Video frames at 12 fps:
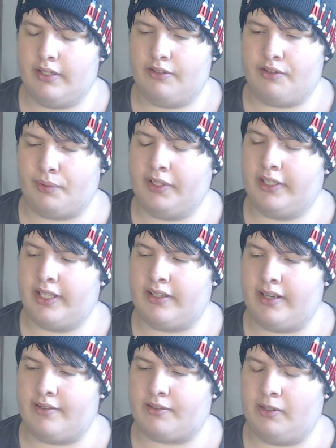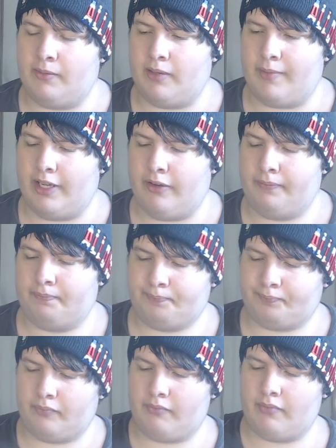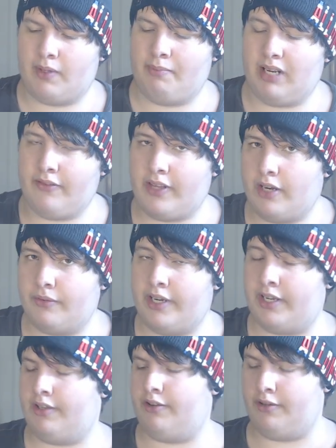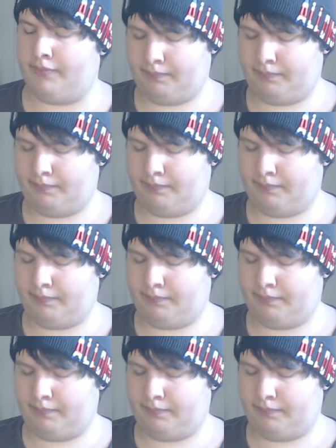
to really let the ice cream come out. But I've got it right here.